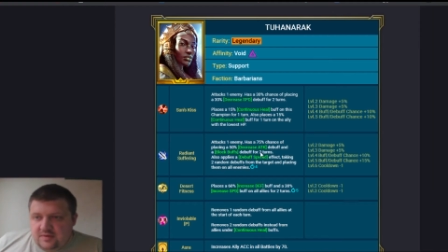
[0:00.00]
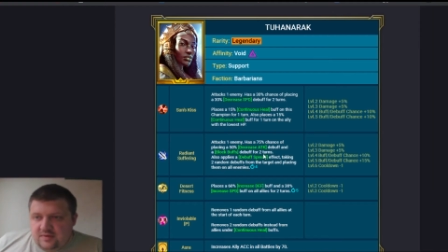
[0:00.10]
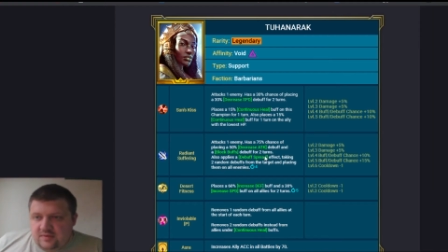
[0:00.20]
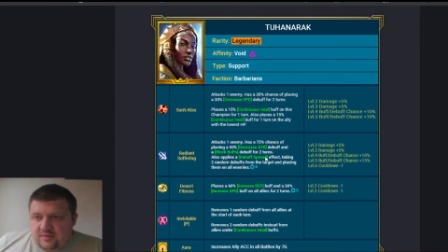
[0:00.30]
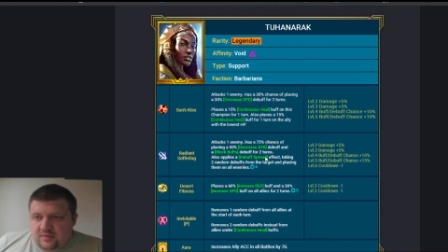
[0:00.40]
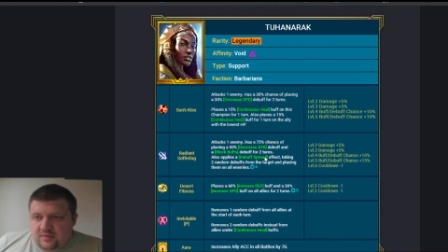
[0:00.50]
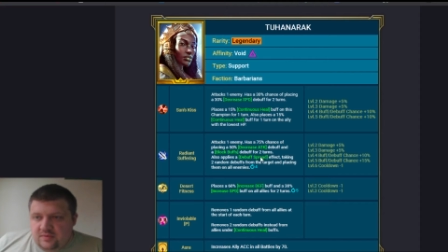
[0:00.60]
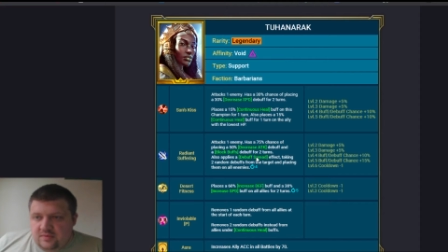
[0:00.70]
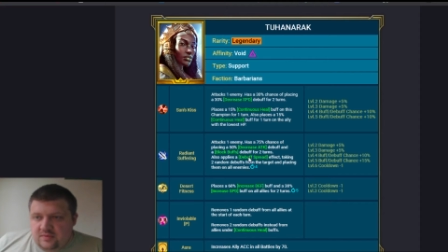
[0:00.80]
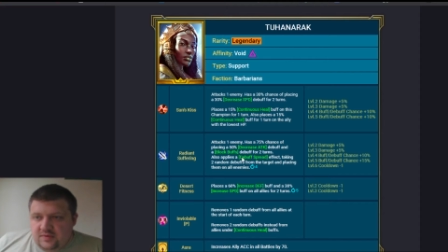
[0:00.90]

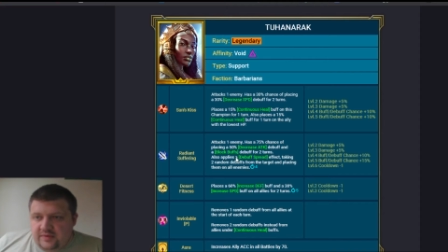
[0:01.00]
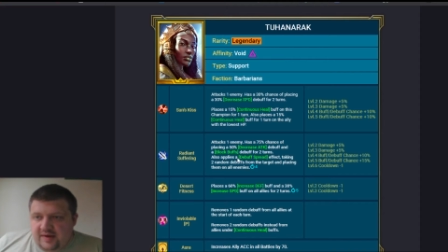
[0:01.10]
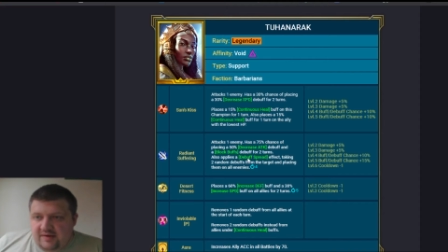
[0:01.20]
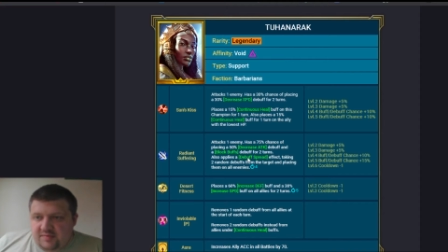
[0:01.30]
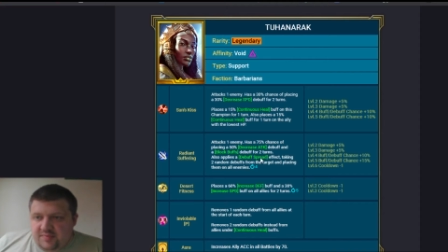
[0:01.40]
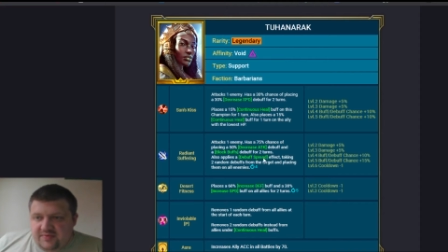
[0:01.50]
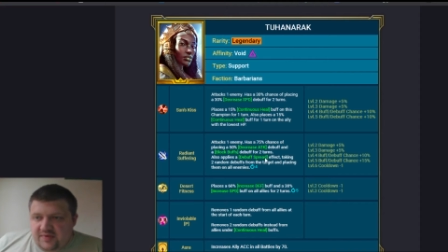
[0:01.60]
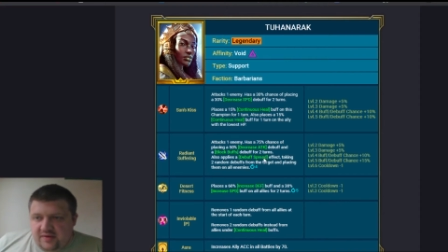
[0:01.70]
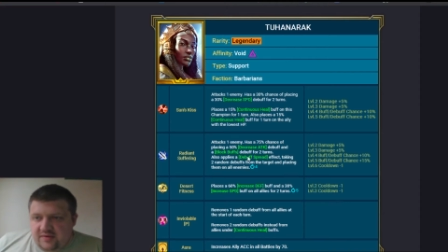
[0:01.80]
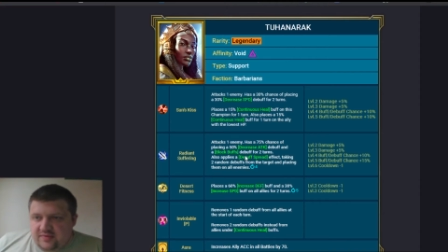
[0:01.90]
Or you have a
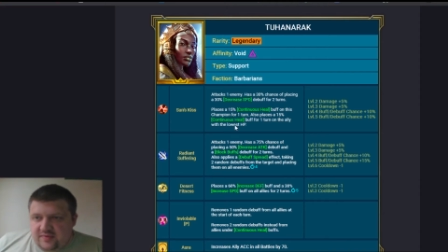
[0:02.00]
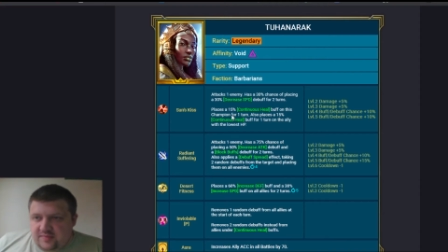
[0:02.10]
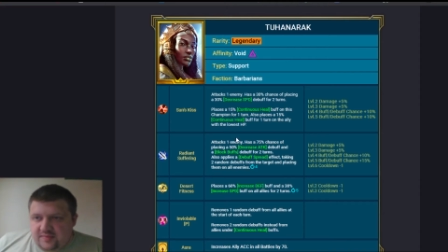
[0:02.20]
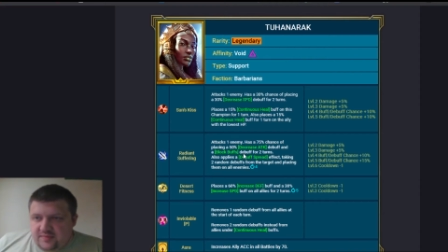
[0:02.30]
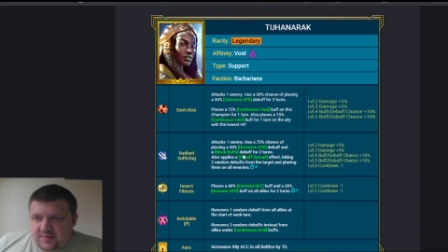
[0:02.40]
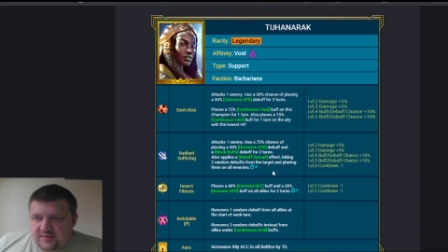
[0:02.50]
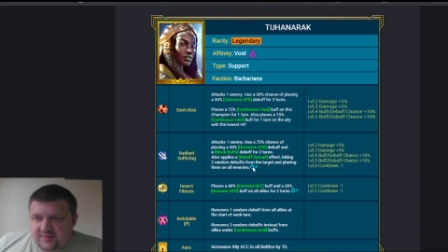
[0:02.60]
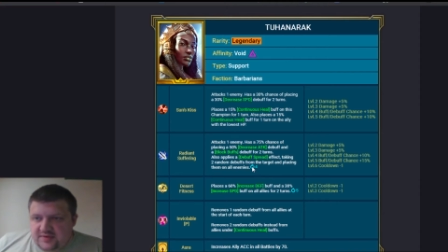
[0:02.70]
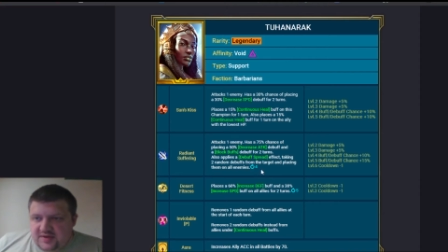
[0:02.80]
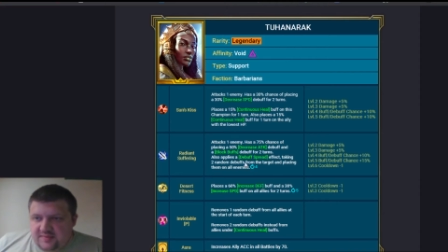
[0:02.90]
provoke from one of your
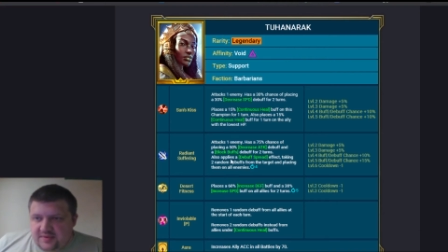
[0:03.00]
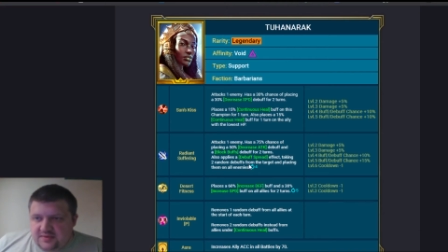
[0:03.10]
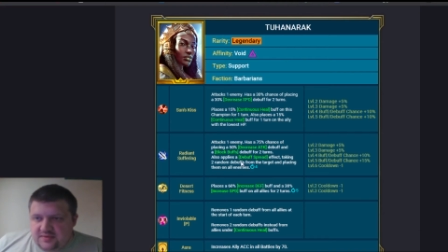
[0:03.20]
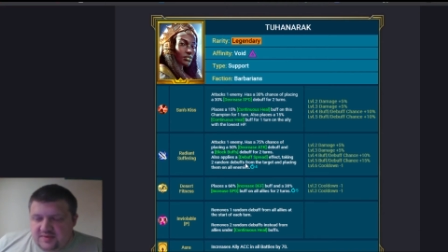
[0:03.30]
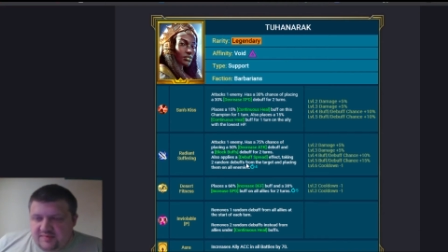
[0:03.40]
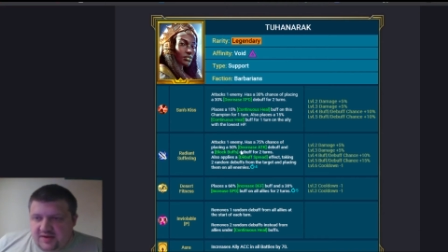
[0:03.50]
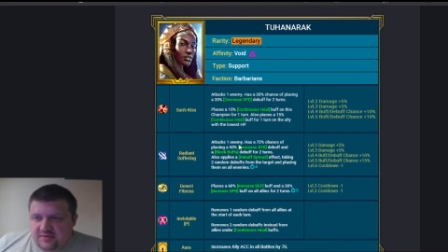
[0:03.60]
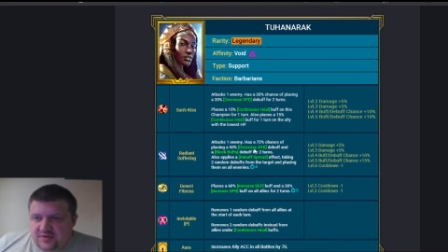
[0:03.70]
champions or something else.